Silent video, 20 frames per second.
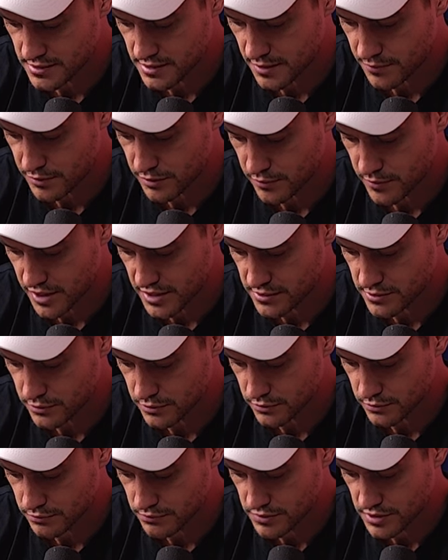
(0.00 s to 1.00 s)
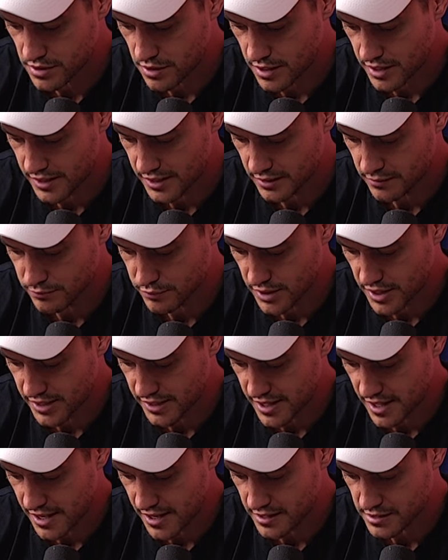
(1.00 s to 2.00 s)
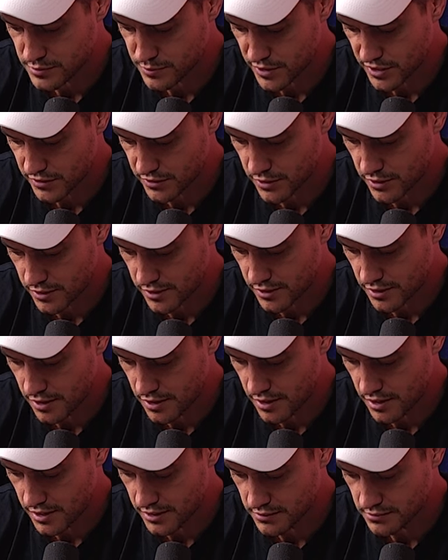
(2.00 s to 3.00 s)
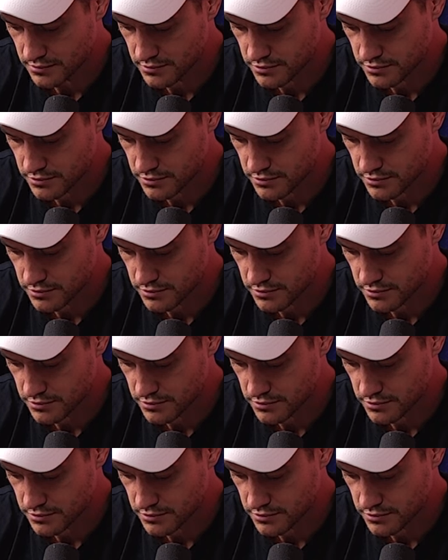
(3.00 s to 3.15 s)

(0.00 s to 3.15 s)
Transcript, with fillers: supplemental signing. Blake Howes, pick 39.